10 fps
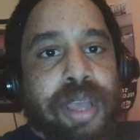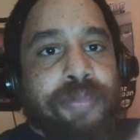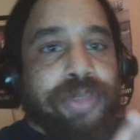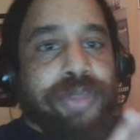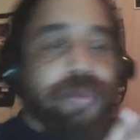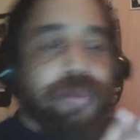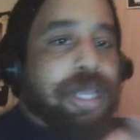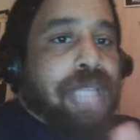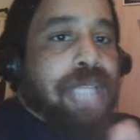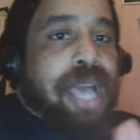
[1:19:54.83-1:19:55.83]
to
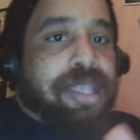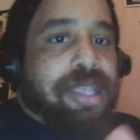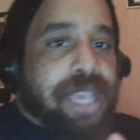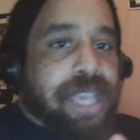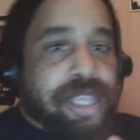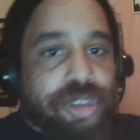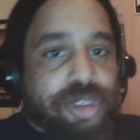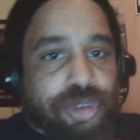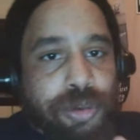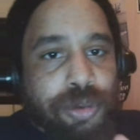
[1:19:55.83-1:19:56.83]
realize, as
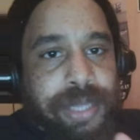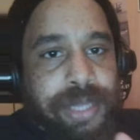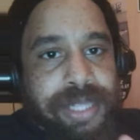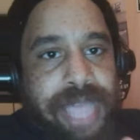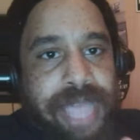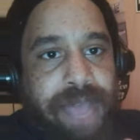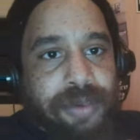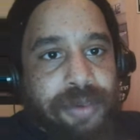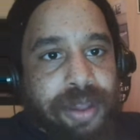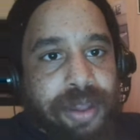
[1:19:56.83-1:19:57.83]
true as that
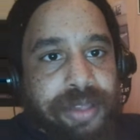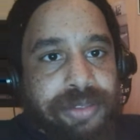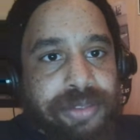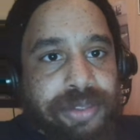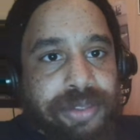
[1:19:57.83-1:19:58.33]
was,